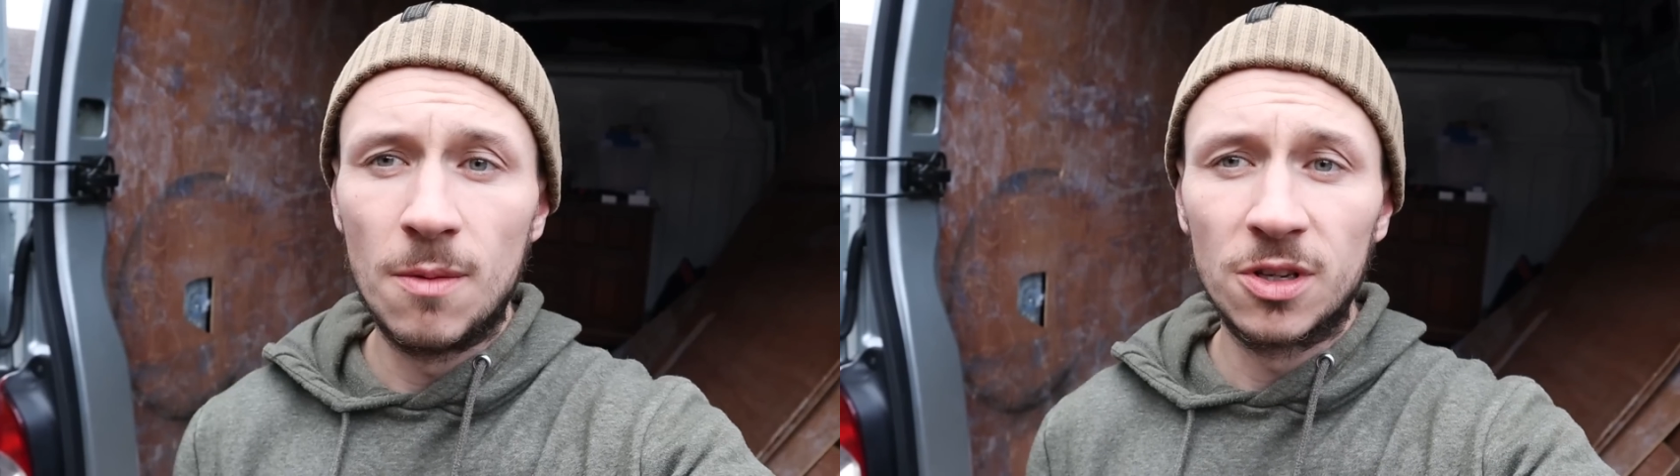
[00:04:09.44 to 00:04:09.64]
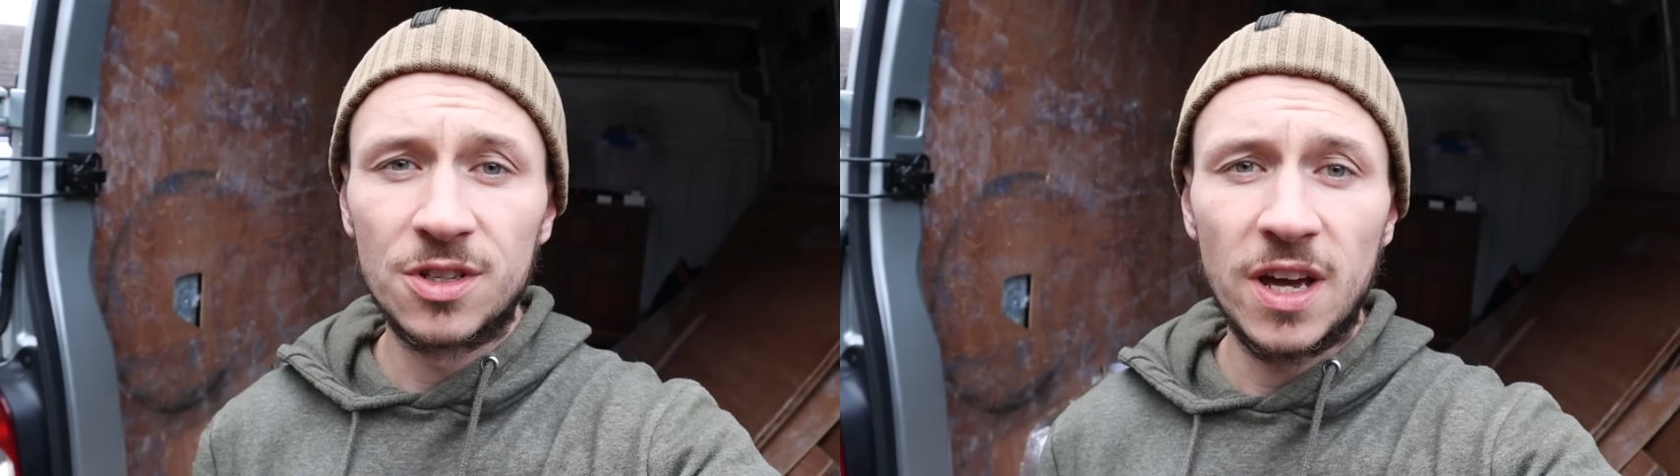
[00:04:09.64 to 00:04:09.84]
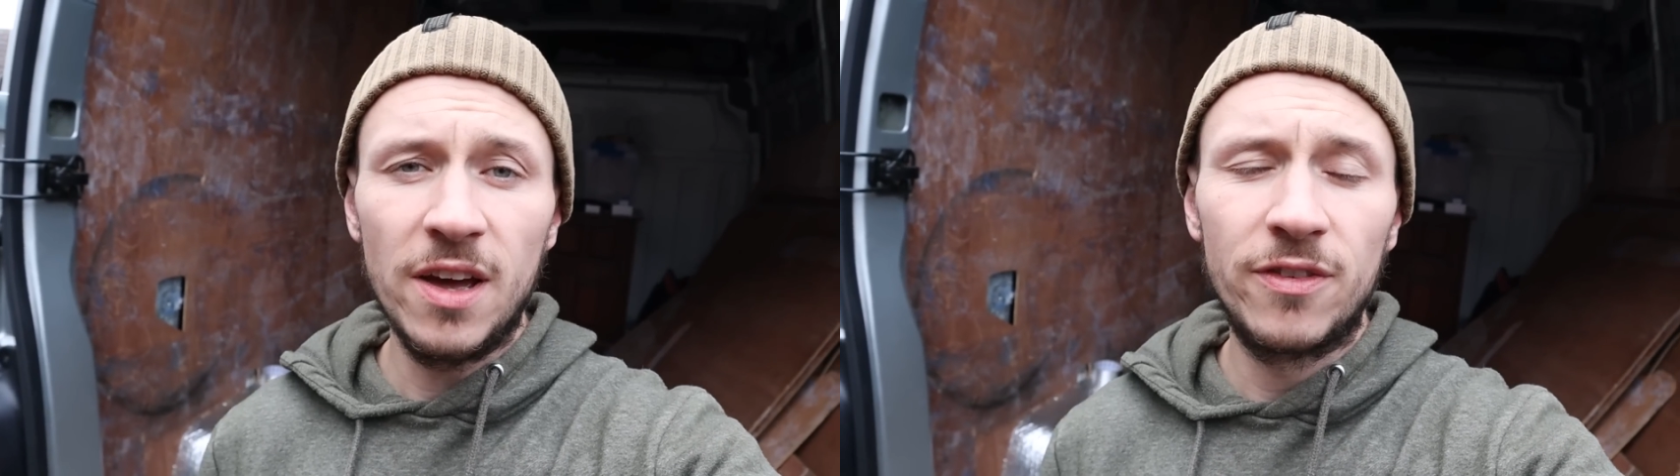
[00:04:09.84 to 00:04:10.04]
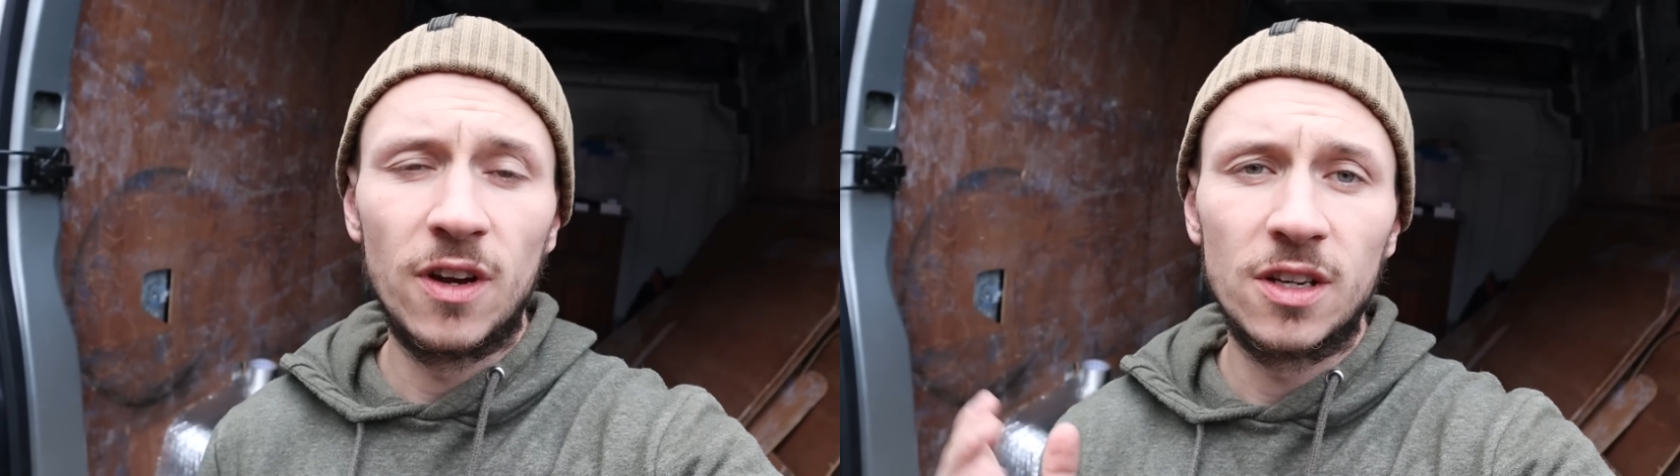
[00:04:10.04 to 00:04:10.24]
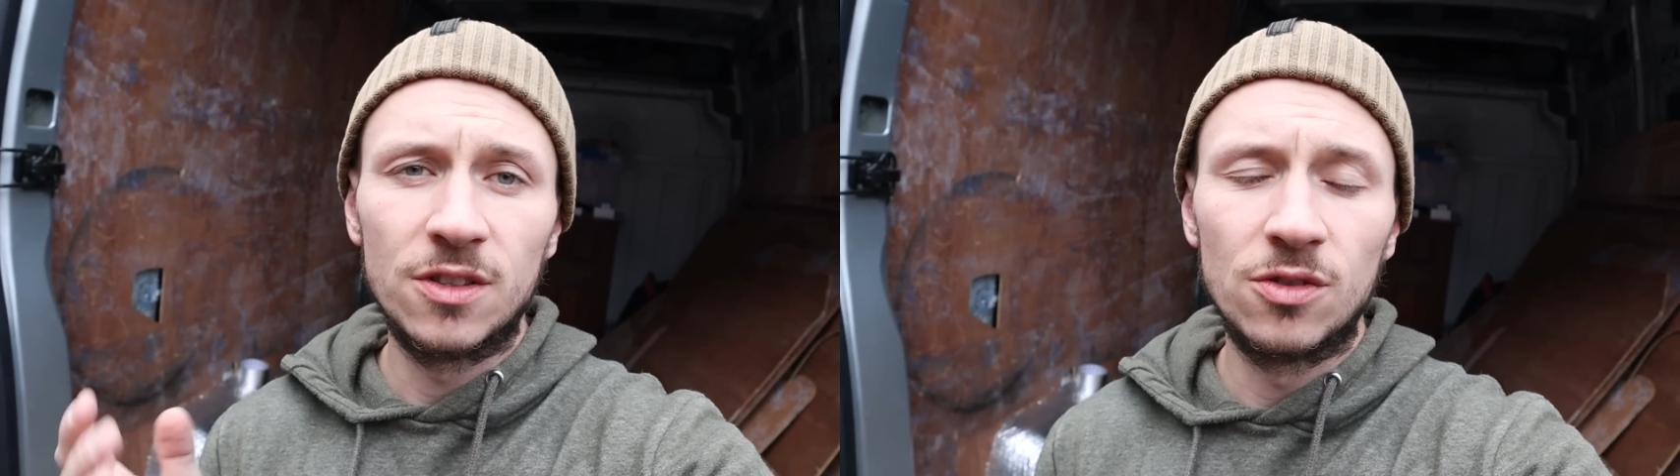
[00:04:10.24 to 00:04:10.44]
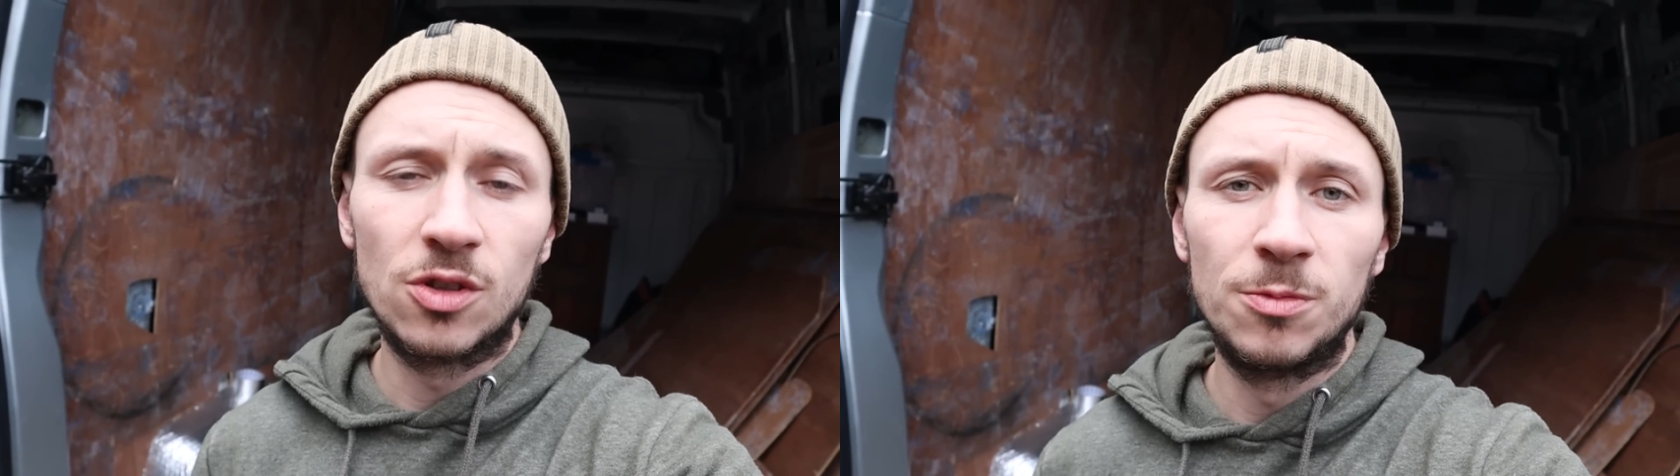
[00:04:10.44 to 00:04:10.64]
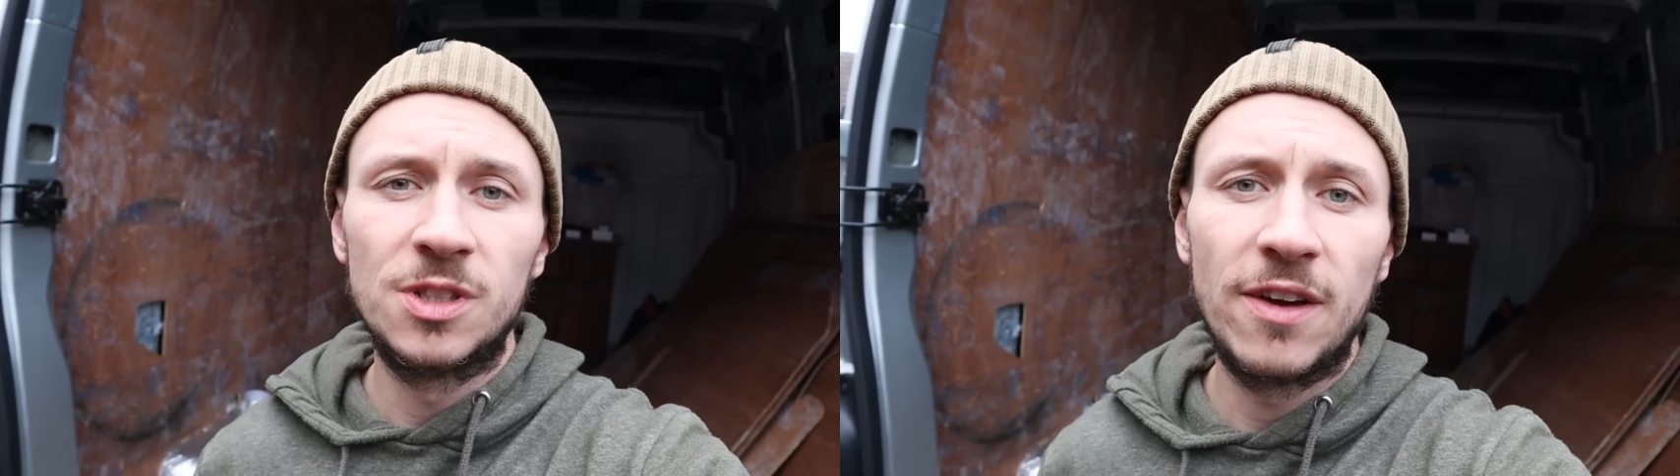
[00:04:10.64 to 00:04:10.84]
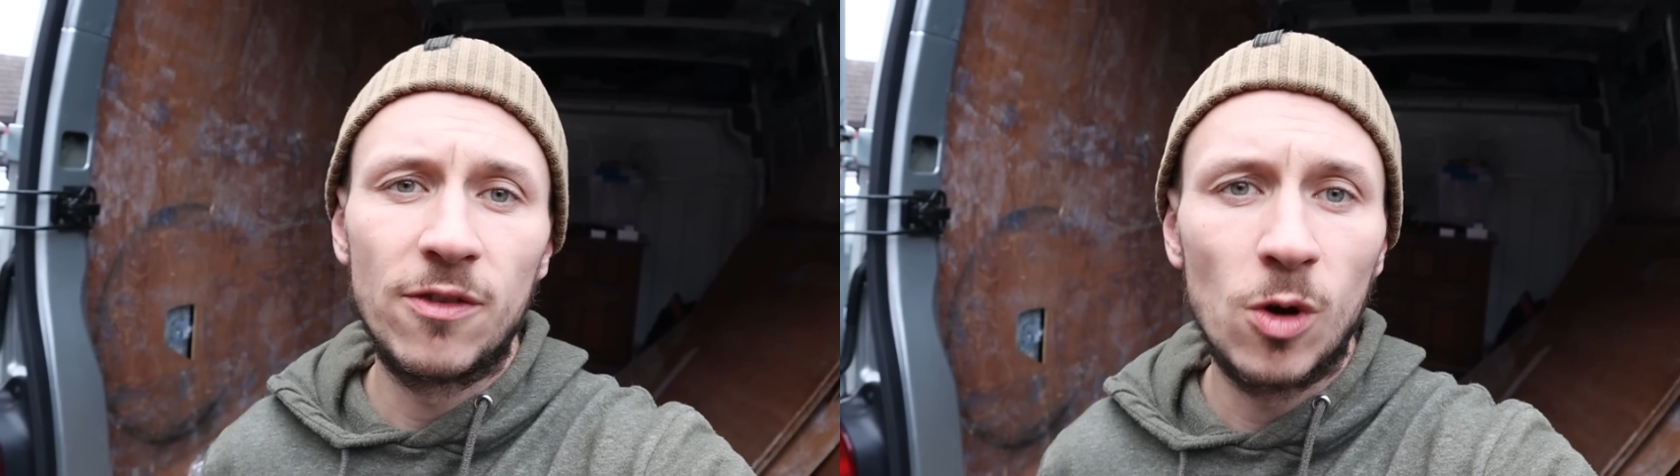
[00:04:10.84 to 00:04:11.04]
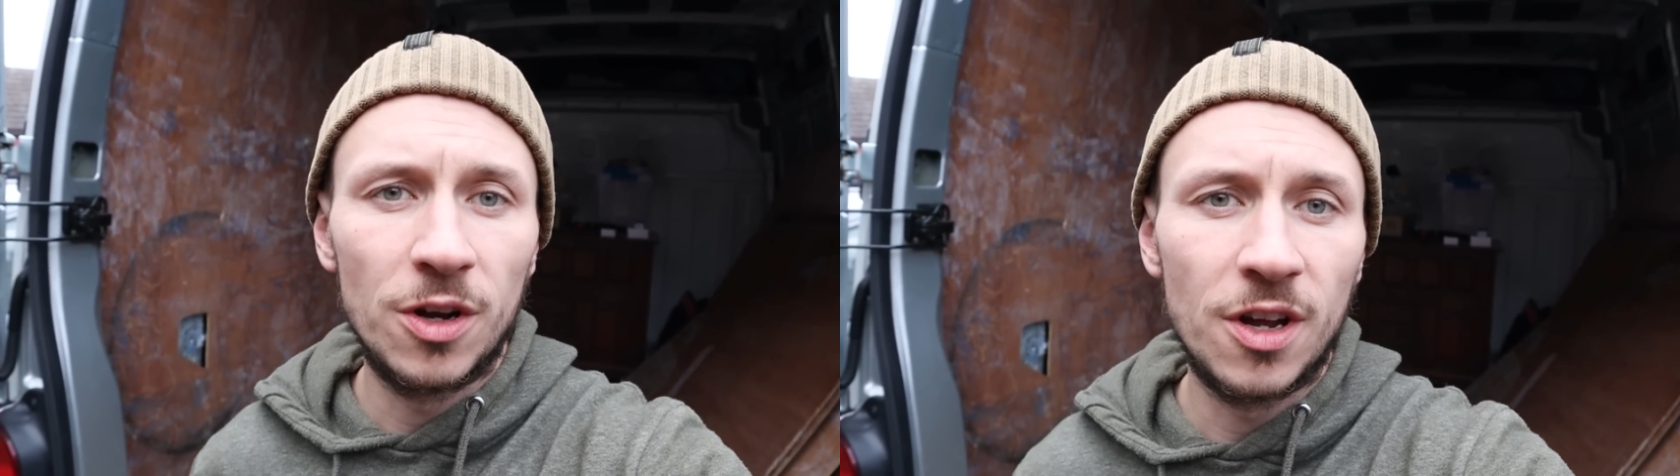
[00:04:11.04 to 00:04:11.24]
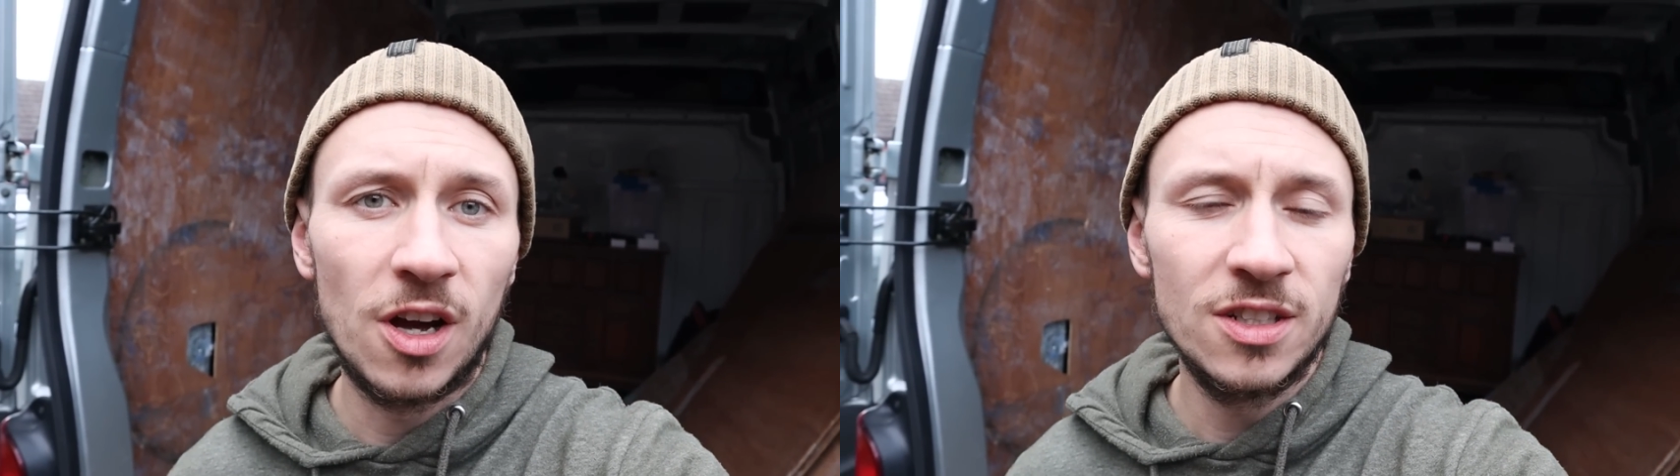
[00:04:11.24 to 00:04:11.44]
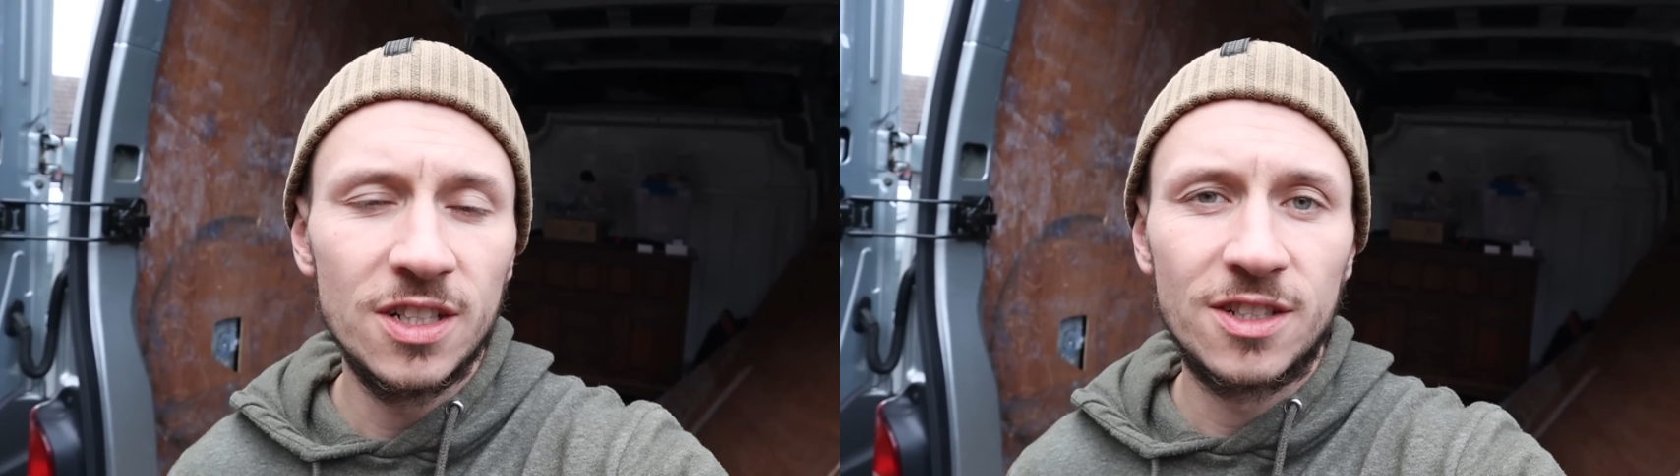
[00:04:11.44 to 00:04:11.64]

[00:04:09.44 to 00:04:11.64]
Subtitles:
I must say, I feel like it's all coming together quite nicely.